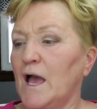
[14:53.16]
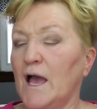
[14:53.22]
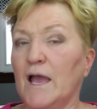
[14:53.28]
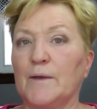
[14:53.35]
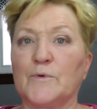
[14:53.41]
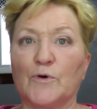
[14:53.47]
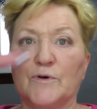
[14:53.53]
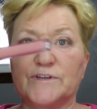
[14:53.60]

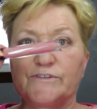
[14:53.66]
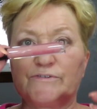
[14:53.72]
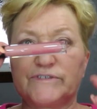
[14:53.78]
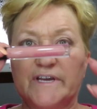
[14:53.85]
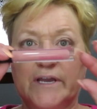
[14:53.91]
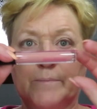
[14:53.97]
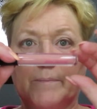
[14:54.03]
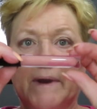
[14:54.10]
I'm going to
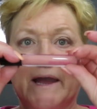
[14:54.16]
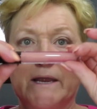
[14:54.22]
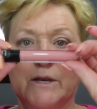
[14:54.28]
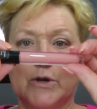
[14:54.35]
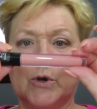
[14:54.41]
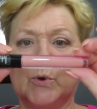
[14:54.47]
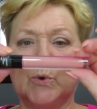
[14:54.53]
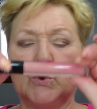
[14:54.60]
take my
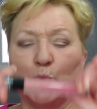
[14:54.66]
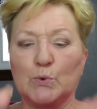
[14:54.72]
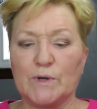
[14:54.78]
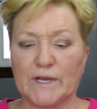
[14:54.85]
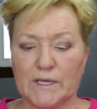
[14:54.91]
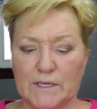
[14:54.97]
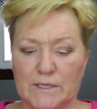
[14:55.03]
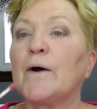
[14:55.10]

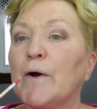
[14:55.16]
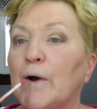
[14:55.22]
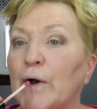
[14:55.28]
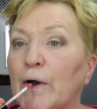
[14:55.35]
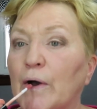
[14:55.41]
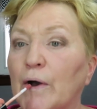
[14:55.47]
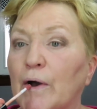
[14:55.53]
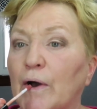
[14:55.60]
nude.
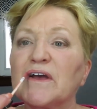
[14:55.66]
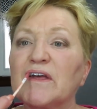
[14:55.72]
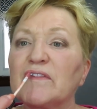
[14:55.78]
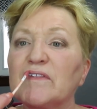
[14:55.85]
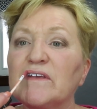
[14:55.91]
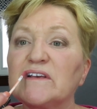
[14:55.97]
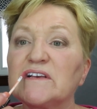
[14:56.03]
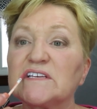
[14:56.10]

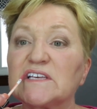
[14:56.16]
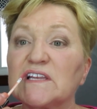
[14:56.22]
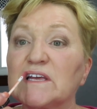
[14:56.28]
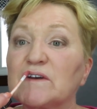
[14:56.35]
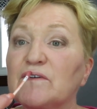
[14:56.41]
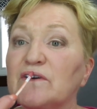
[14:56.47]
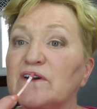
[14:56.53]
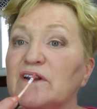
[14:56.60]
These
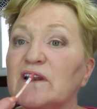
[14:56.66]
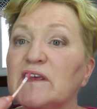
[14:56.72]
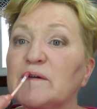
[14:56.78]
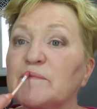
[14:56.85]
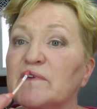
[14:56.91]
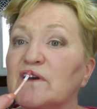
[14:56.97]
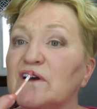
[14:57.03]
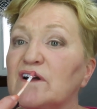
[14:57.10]
liquid
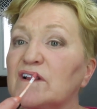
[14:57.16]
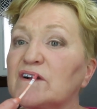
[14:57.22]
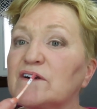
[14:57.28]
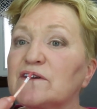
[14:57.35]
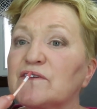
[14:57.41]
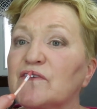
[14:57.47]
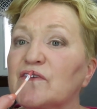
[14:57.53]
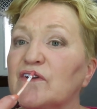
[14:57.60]
lip
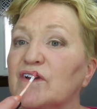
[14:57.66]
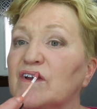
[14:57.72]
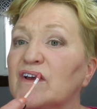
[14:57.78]
colors